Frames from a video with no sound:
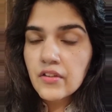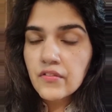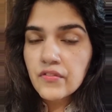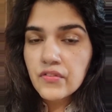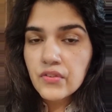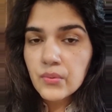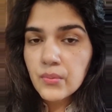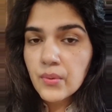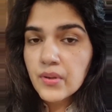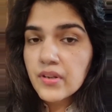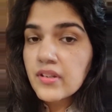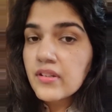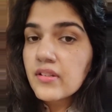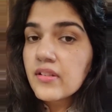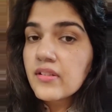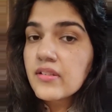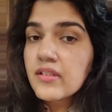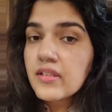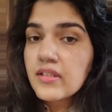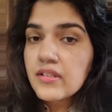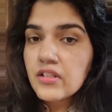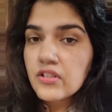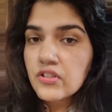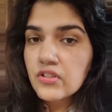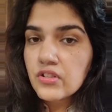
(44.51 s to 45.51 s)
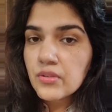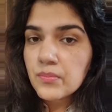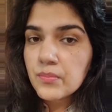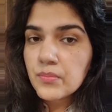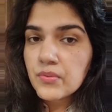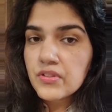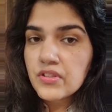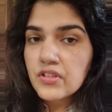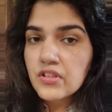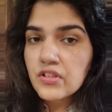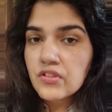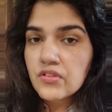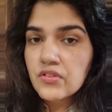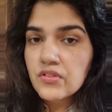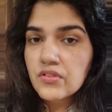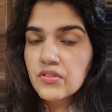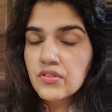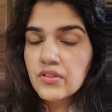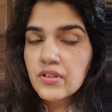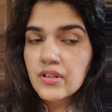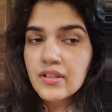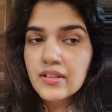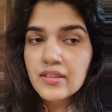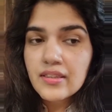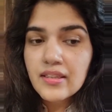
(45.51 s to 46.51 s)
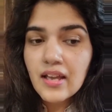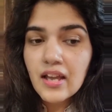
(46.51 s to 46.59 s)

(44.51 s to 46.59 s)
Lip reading: if you are in a leadership position,